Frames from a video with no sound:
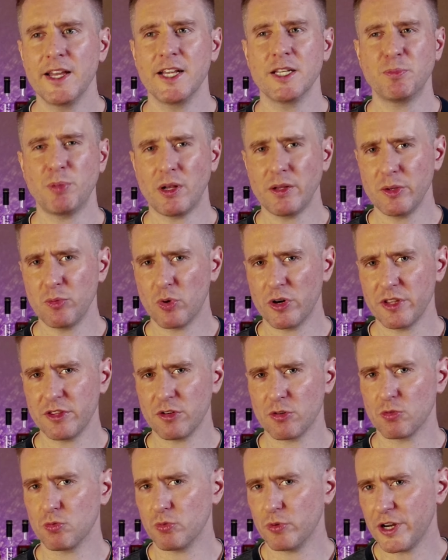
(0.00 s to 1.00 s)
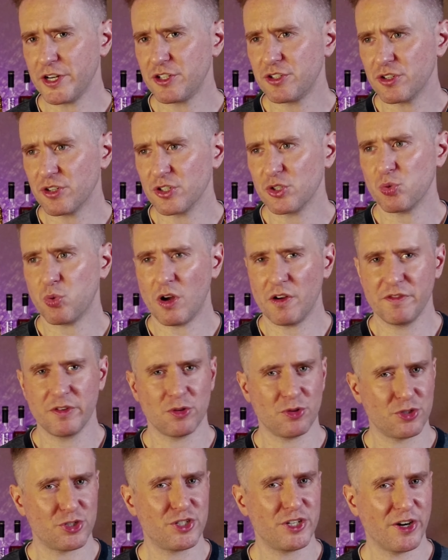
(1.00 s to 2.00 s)
It's probably one of the richer 12 year
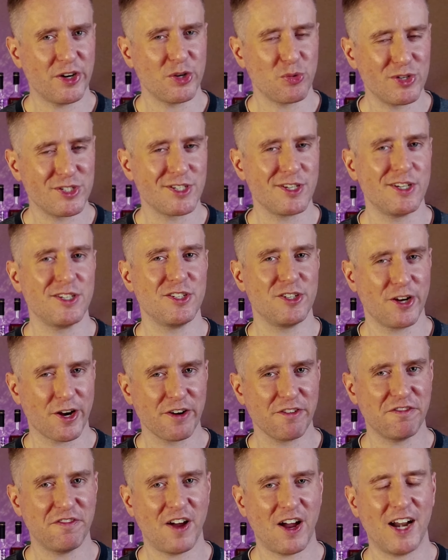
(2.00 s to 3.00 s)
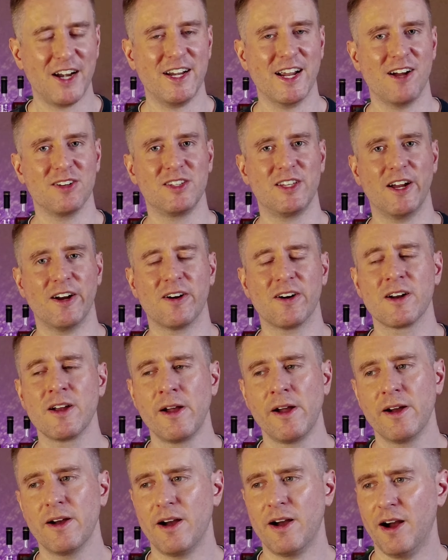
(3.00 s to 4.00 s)
old sherry whiskeys you're going to find out there.
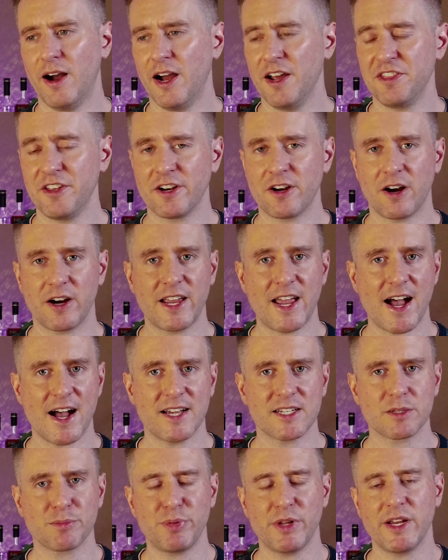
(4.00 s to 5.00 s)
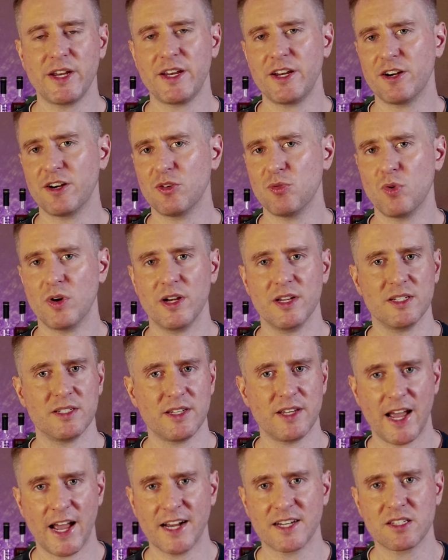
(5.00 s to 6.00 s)
Uh, I think our cask play here was
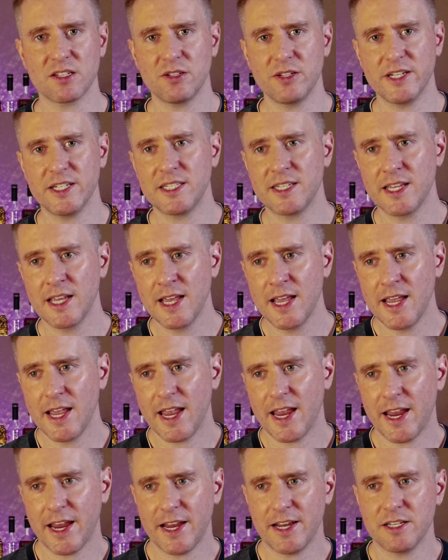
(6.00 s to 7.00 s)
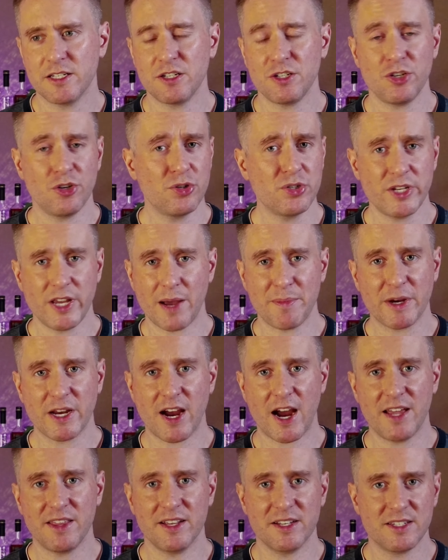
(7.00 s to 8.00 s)
excellent, and usually I'm a
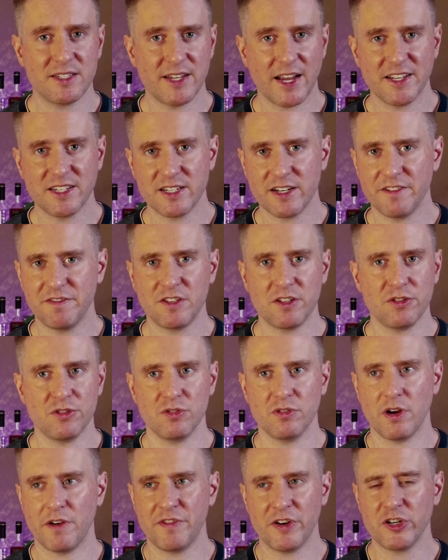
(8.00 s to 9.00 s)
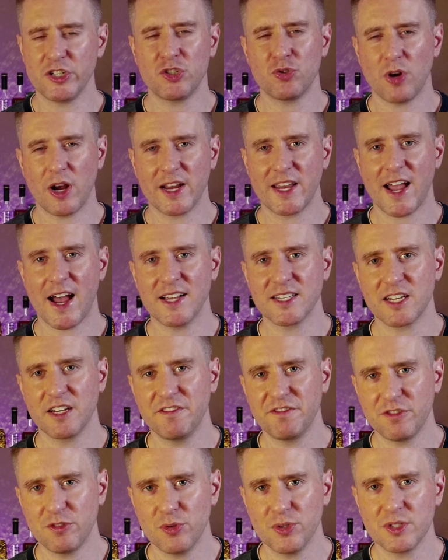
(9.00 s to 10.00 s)
guy that's sensitive to a very strong cask
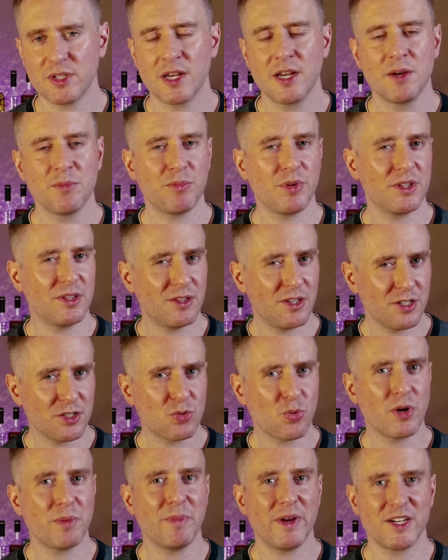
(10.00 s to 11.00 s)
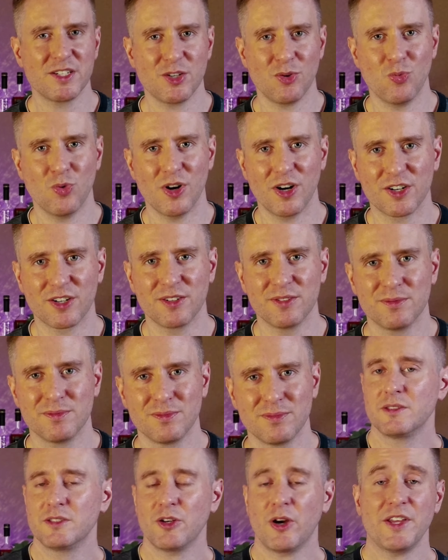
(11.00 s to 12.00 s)
influence, but this one makes it work.
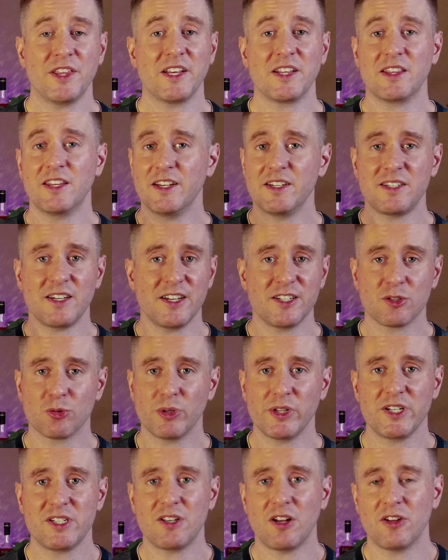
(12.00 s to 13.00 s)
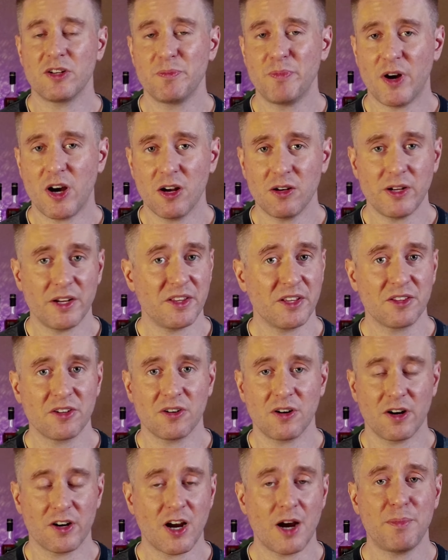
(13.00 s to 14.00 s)
So I think this is a really solid bottle. I think there
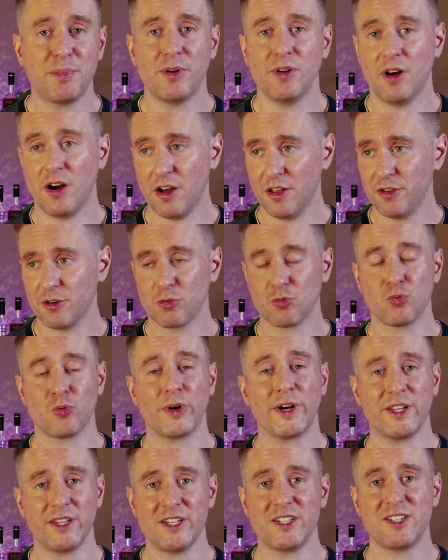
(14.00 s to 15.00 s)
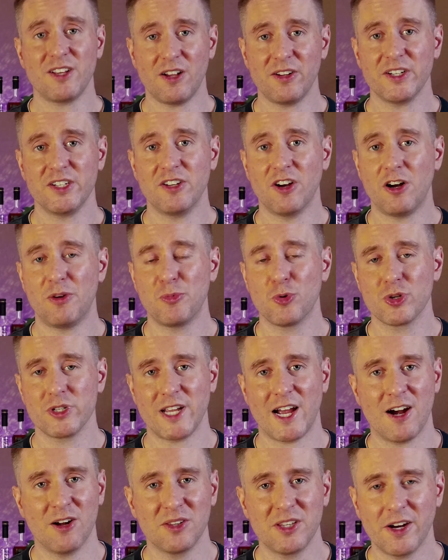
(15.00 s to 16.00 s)
are a couple other really solid Dalmores
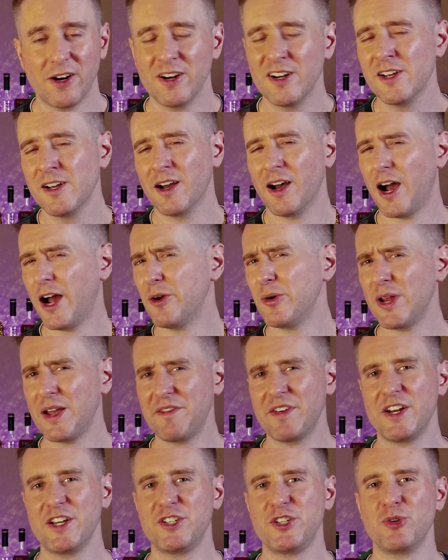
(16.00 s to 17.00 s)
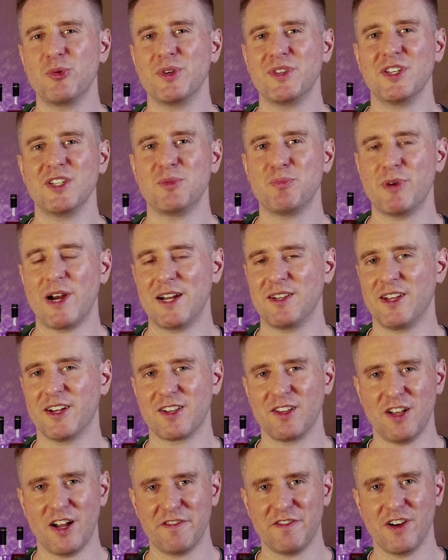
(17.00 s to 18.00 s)
out there. I don't have an issue with this brand like a
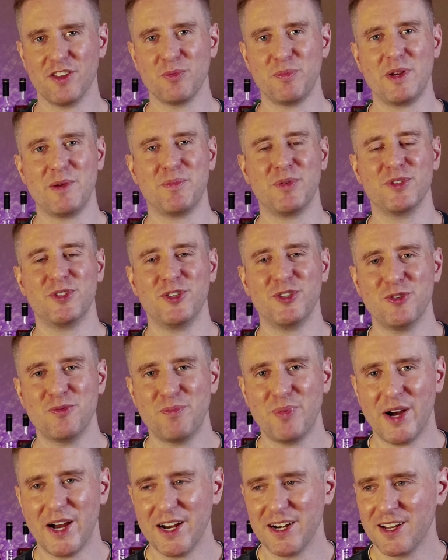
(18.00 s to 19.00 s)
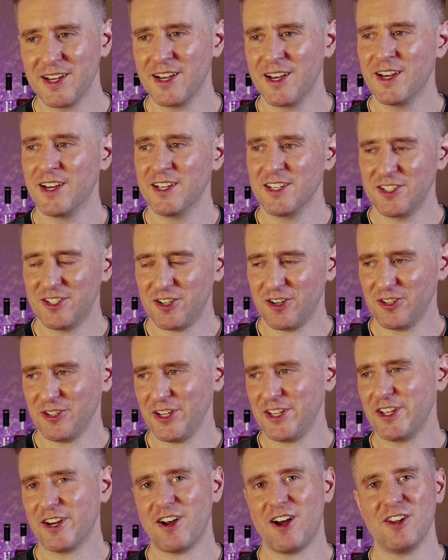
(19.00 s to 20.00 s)
lot of other people do, but Certainly
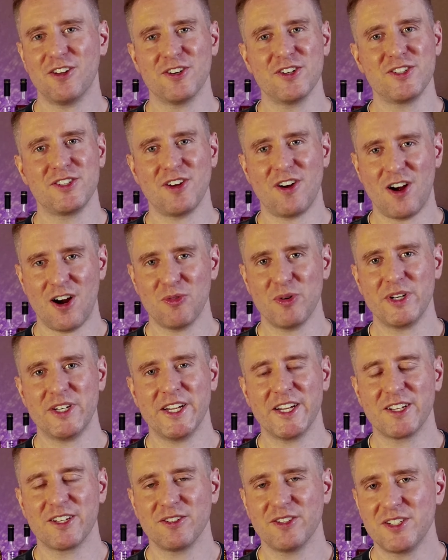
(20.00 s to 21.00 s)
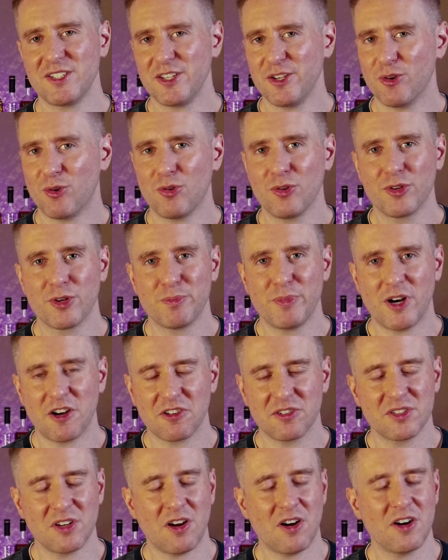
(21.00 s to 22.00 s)
the colors are ridiculous, the older
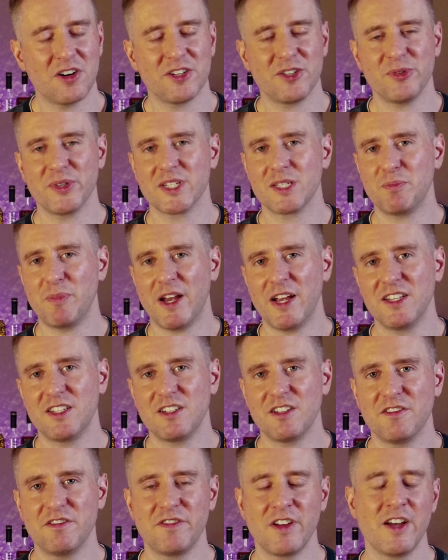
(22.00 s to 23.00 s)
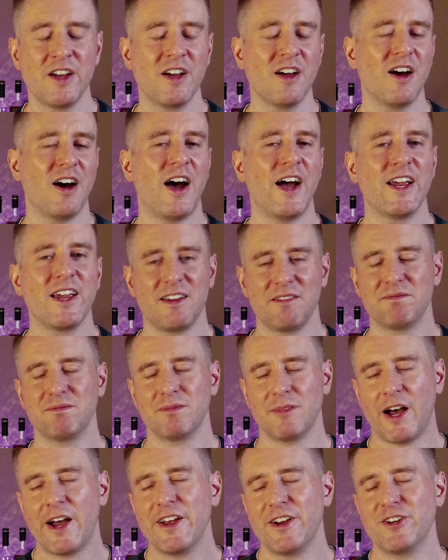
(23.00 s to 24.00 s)
bottles are too expensive. I,
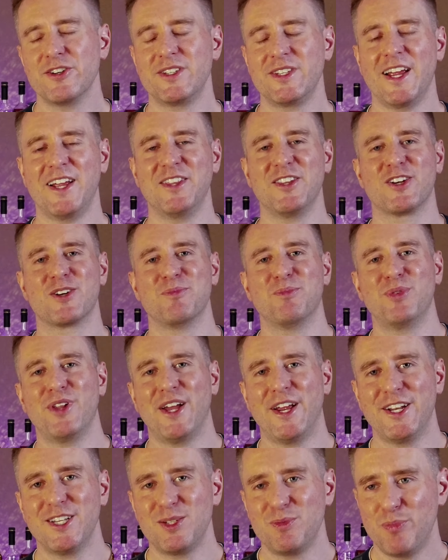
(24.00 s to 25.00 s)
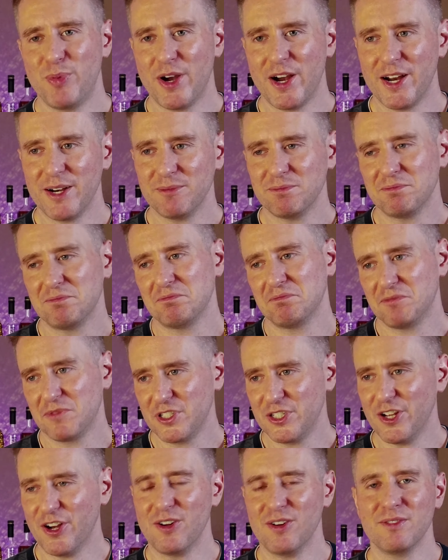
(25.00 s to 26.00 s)
I understand the complaints, but
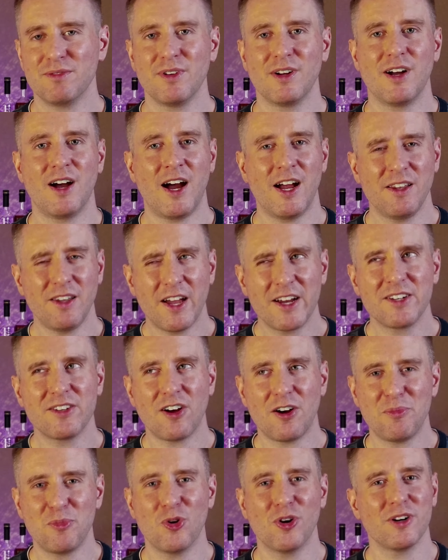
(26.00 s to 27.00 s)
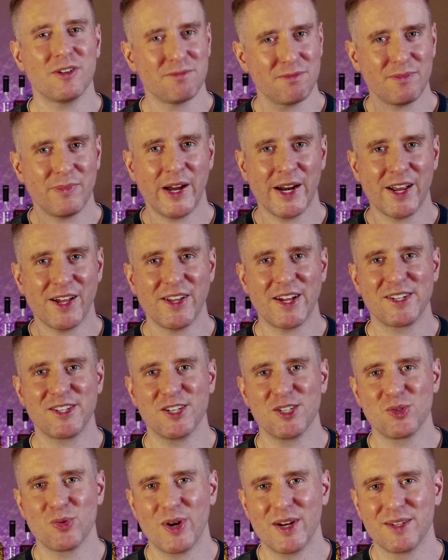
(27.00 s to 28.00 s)
still, I like Dalmore and I like
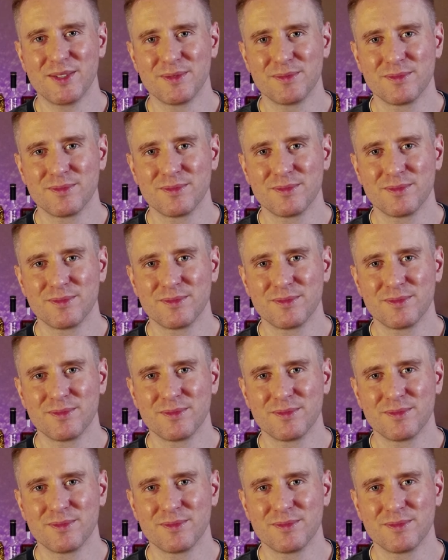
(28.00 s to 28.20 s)
this one.